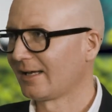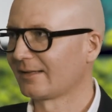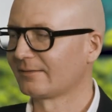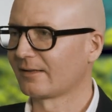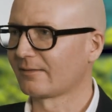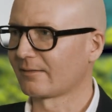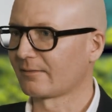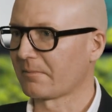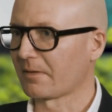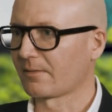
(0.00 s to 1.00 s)
And
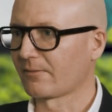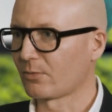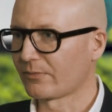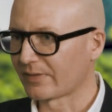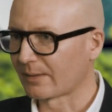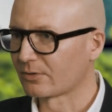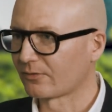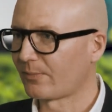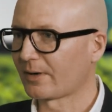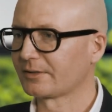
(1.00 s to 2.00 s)
um, with a number
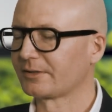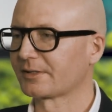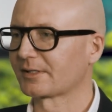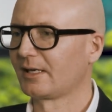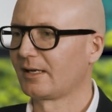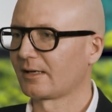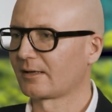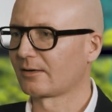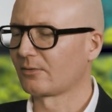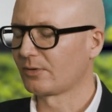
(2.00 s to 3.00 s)
of partners,
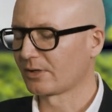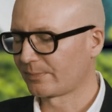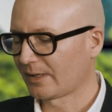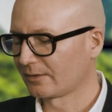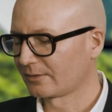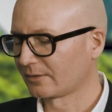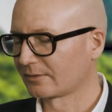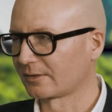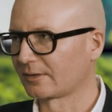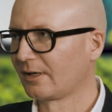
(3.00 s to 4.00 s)
we are piloting
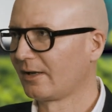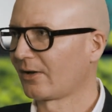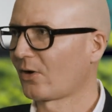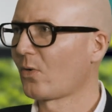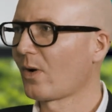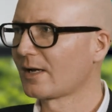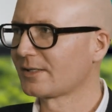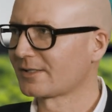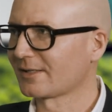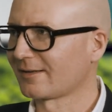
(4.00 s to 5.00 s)
there
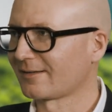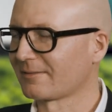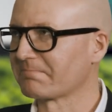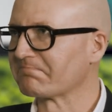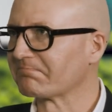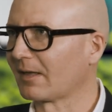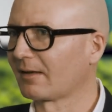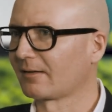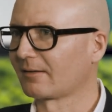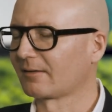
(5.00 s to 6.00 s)
quite um,
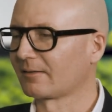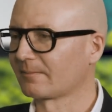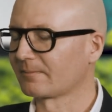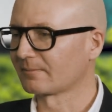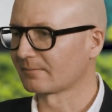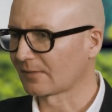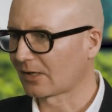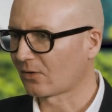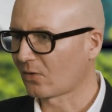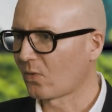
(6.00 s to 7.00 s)
um,
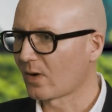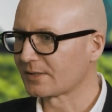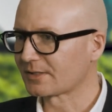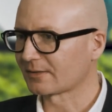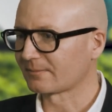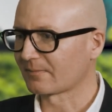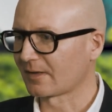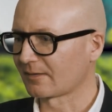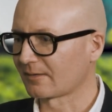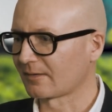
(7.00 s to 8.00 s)
quite um,
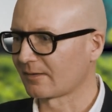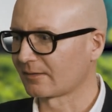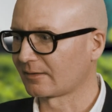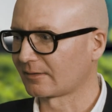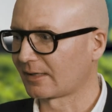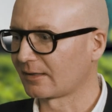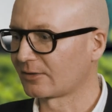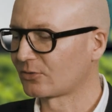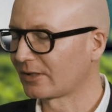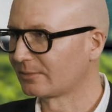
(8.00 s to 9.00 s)
uh, an, an
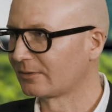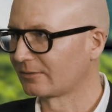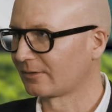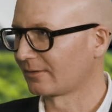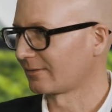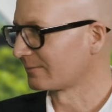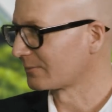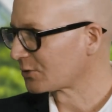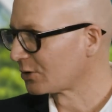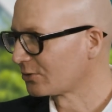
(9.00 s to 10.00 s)
incredible um,
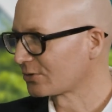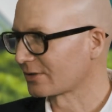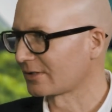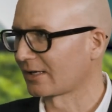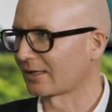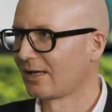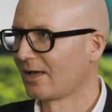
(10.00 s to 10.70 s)
solutions like